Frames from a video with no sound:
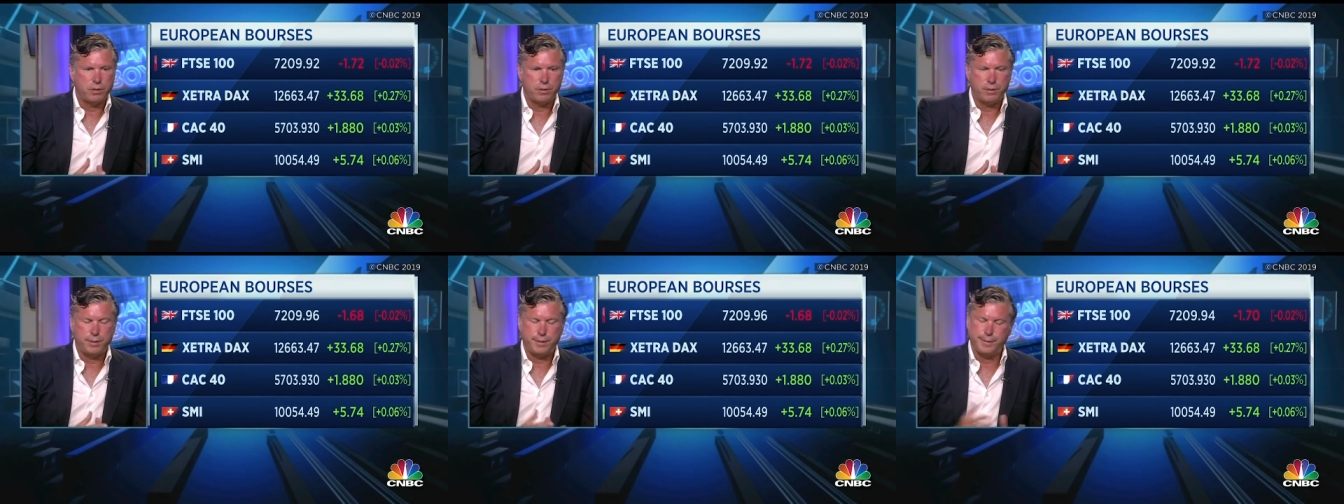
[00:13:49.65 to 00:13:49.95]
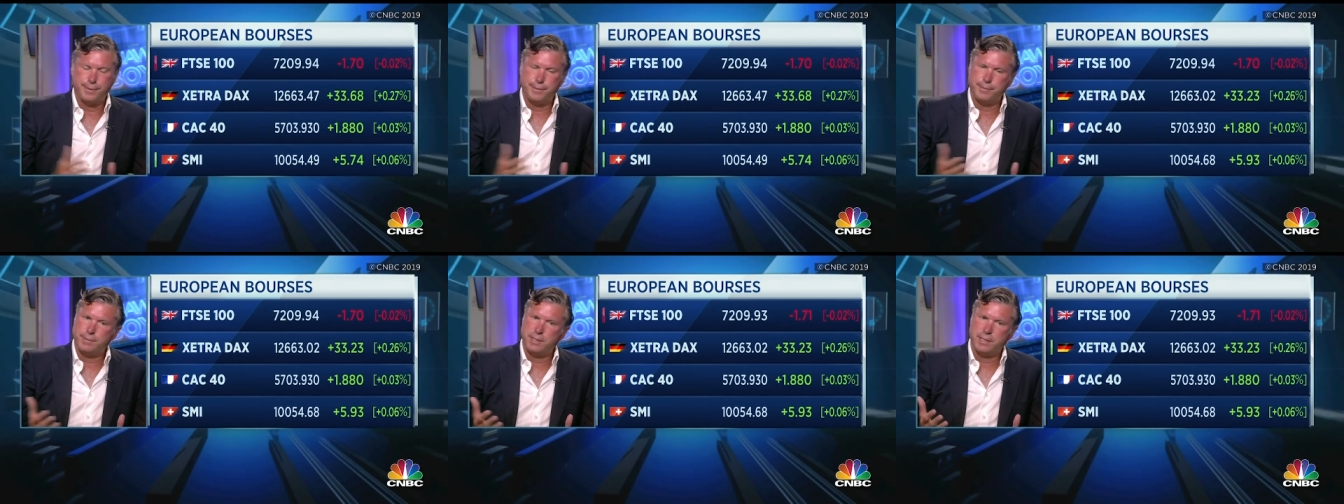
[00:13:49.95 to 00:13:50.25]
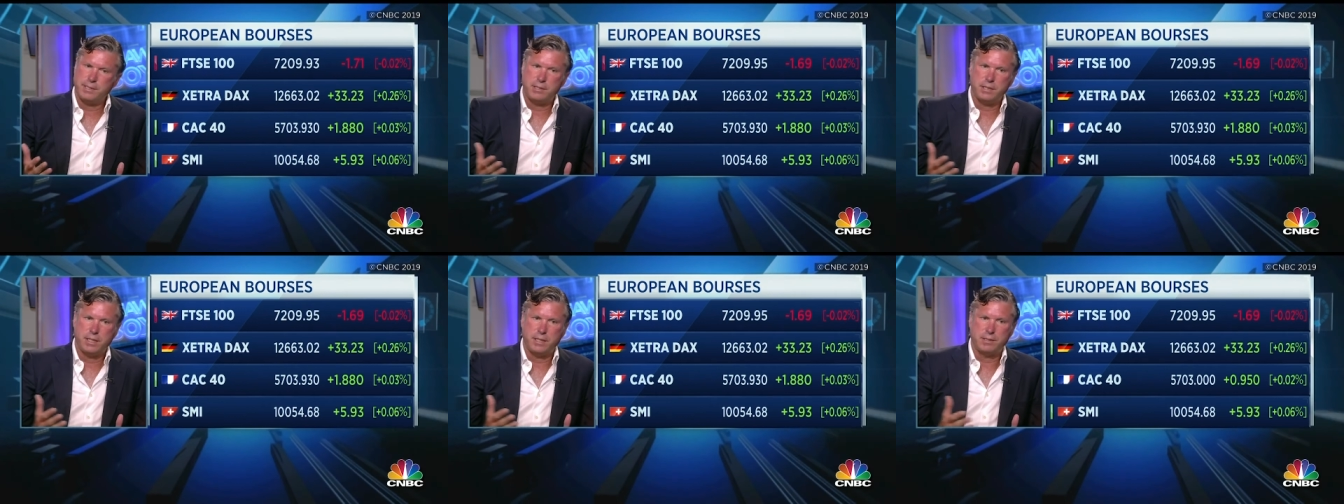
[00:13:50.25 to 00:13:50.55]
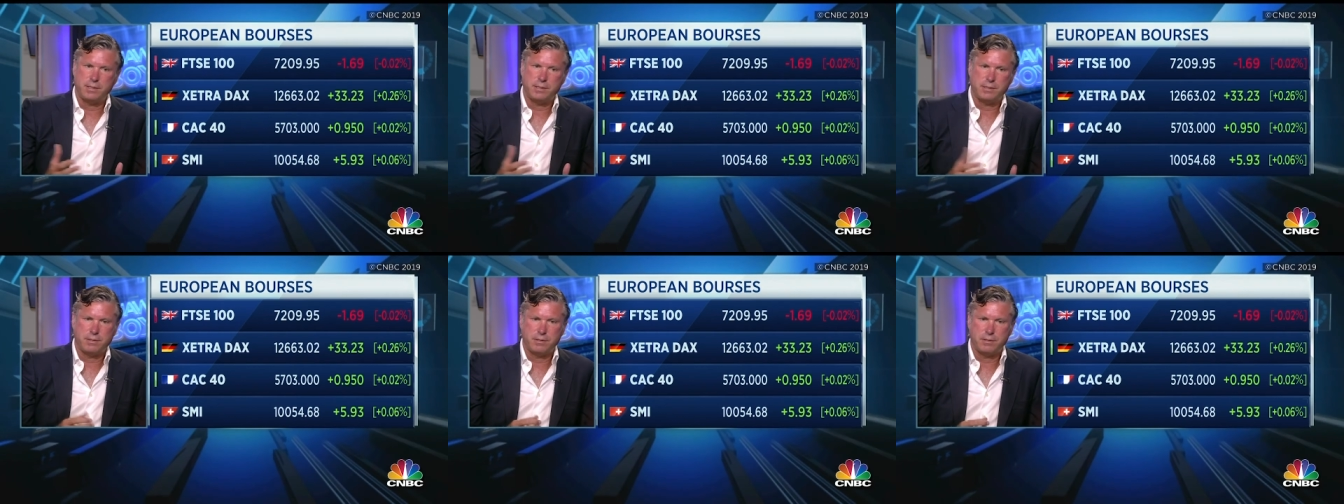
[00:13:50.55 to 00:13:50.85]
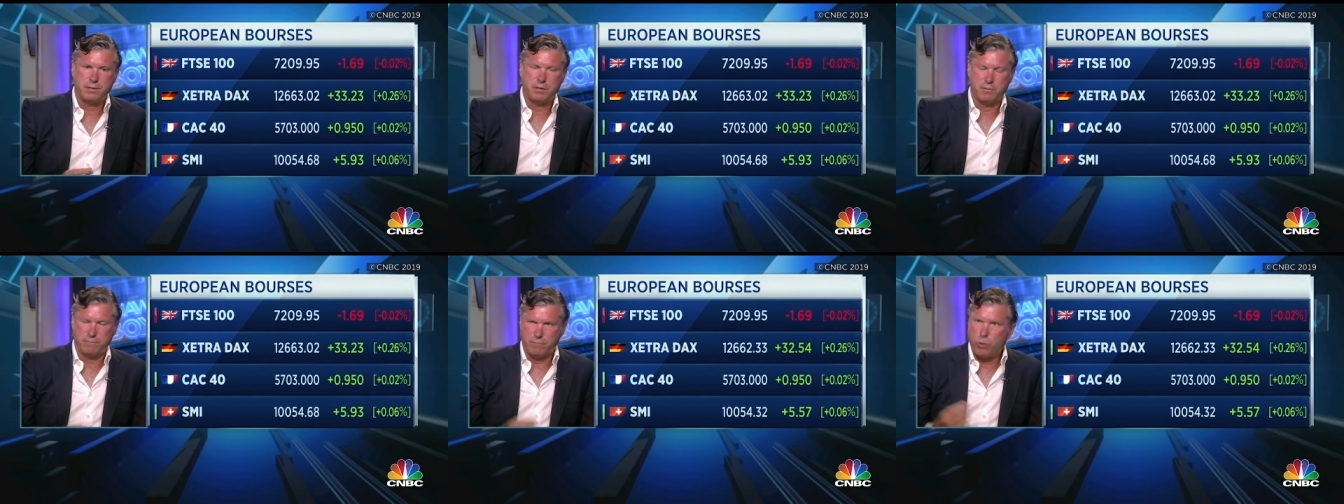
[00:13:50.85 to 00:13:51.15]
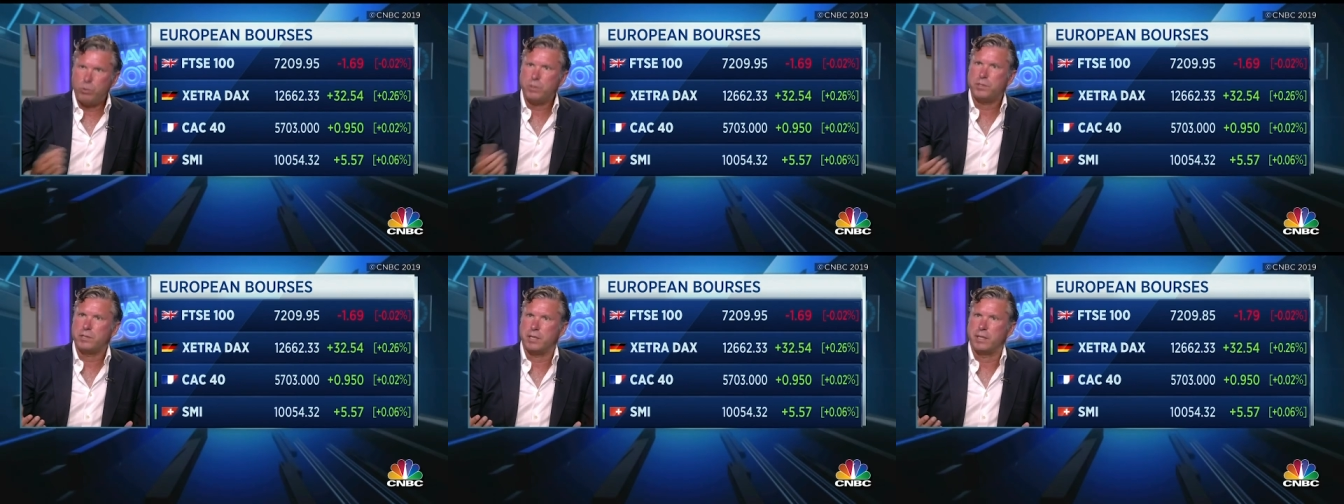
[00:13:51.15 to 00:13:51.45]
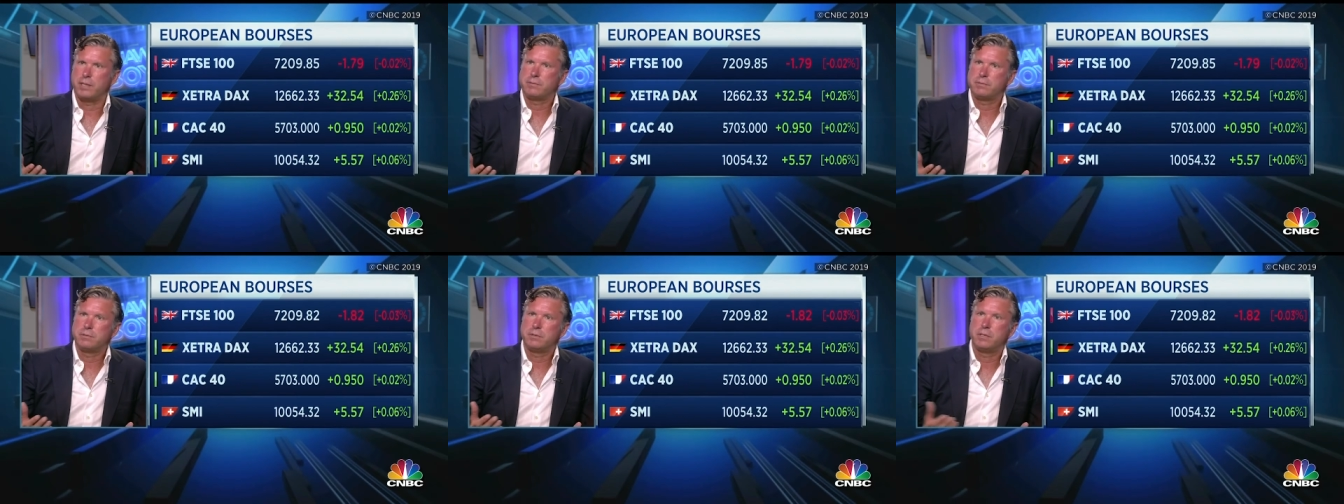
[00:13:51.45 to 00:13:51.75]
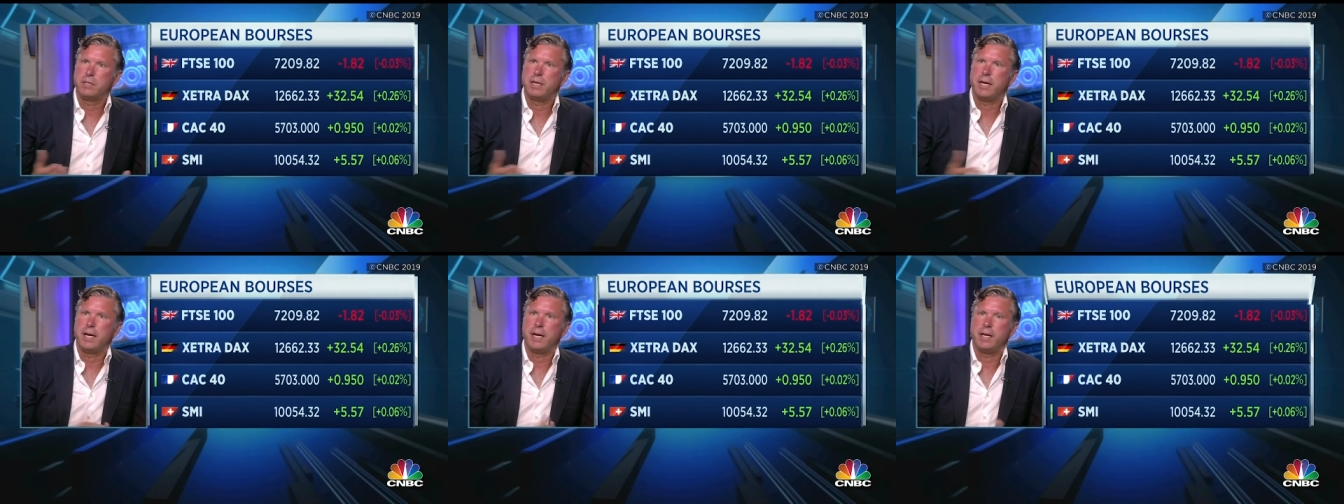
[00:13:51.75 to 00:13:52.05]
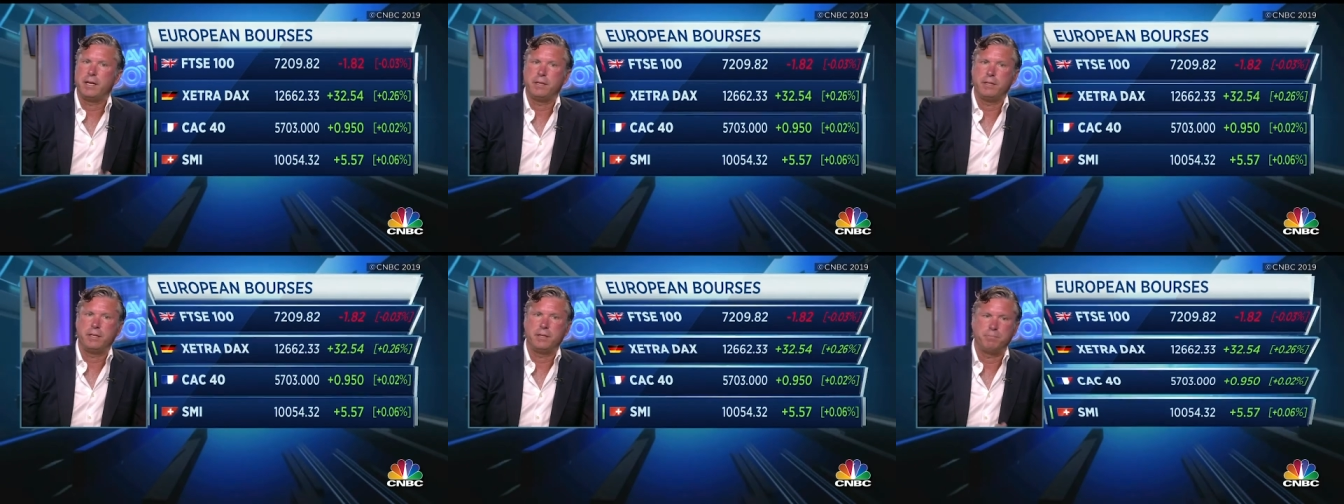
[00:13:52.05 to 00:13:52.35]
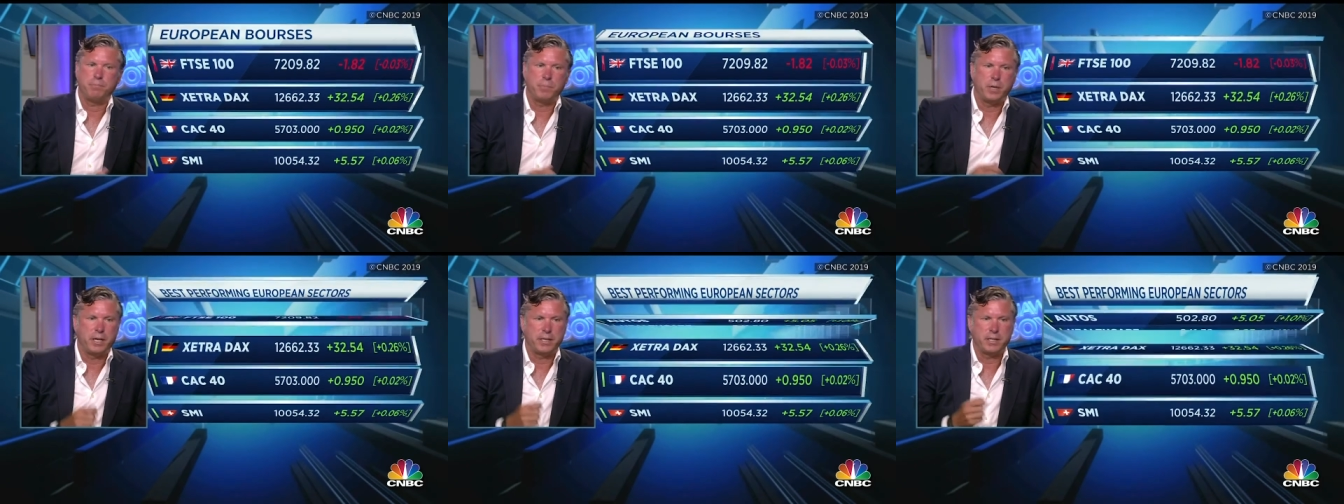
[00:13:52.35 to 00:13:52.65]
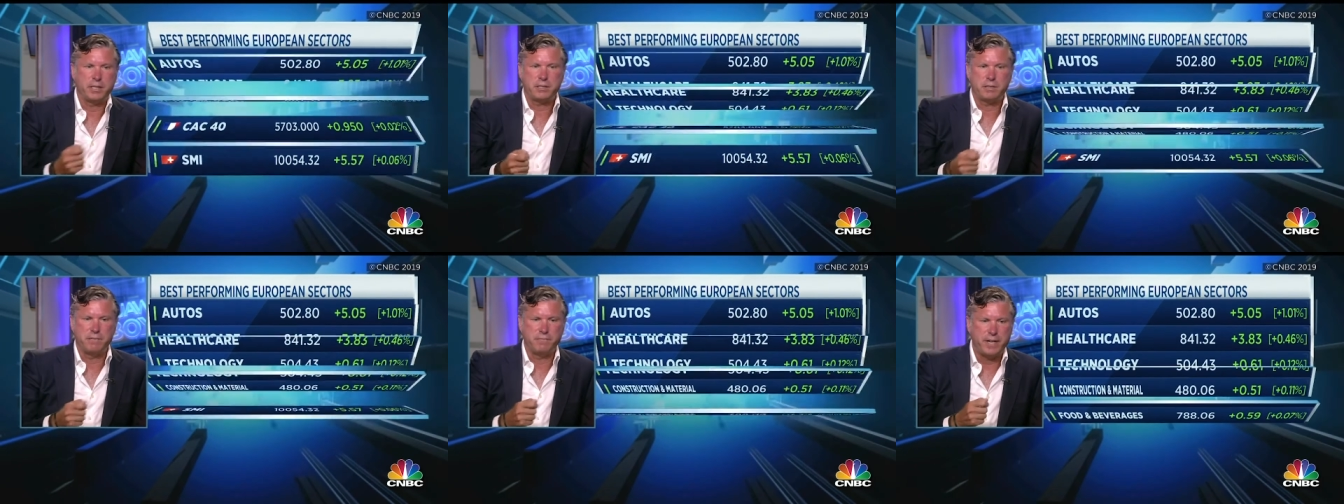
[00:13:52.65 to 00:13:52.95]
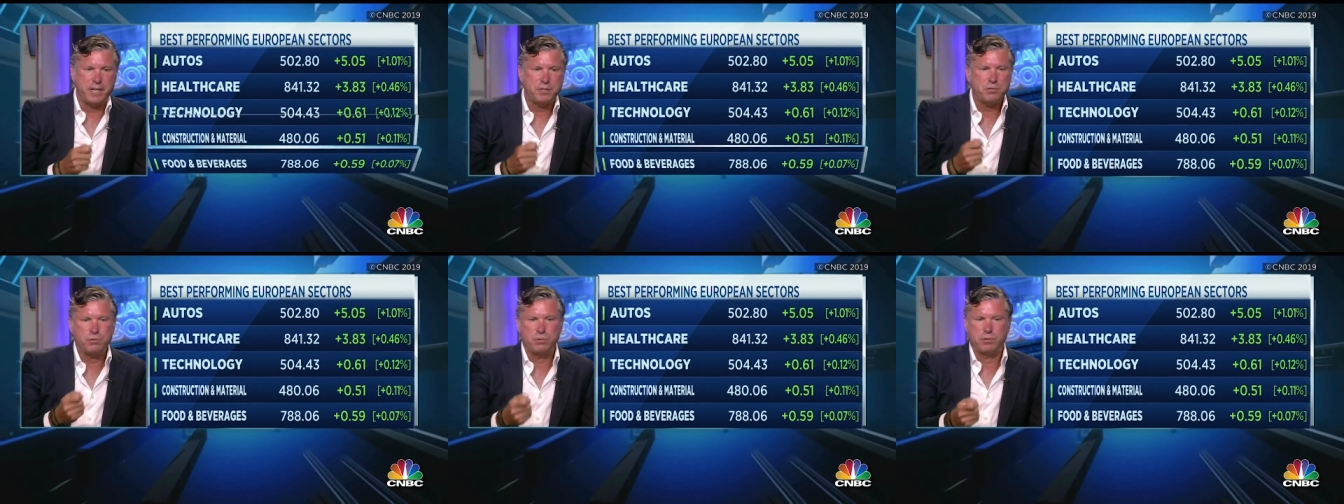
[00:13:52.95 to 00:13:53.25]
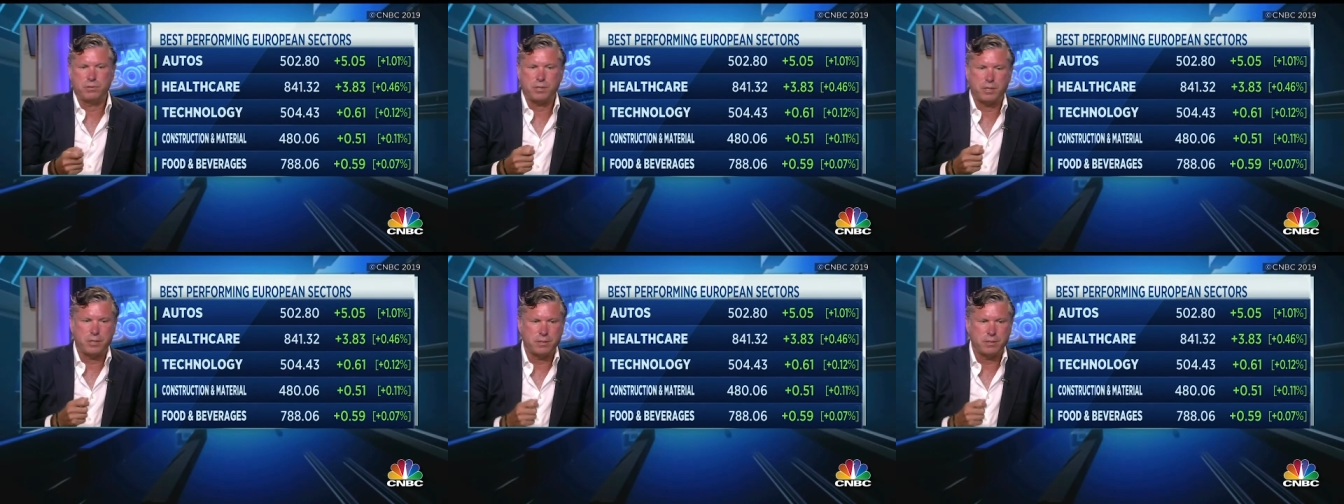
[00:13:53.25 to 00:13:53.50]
They're volatile, and I guess investors